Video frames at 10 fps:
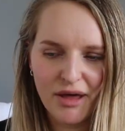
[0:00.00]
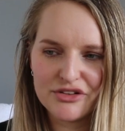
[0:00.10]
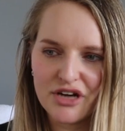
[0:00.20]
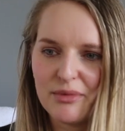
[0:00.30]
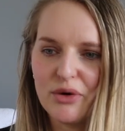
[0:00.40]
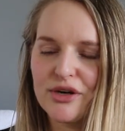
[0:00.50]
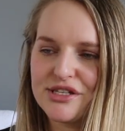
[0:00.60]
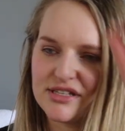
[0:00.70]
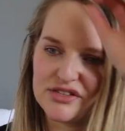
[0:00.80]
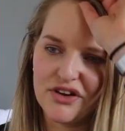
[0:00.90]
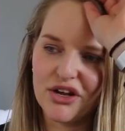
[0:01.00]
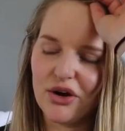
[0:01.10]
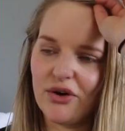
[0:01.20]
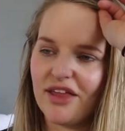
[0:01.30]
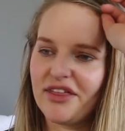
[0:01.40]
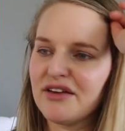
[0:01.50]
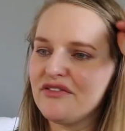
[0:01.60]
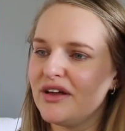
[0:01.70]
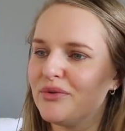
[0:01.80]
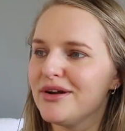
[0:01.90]
By the time you're watching this video, I think
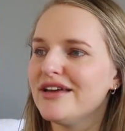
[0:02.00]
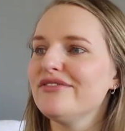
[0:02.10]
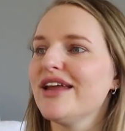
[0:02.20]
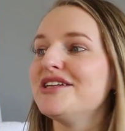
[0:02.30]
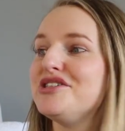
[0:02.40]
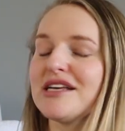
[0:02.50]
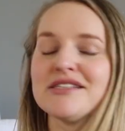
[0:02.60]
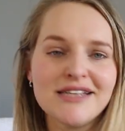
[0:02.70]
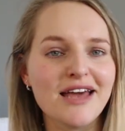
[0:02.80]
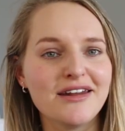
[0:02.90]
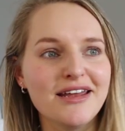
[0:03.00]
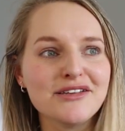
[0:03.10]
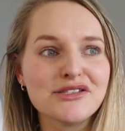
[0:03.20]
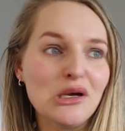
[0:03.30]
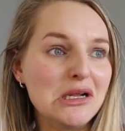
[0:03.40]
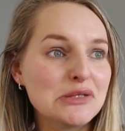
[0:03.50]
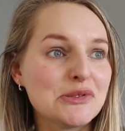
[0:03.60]
Finn will have like just started eating solids,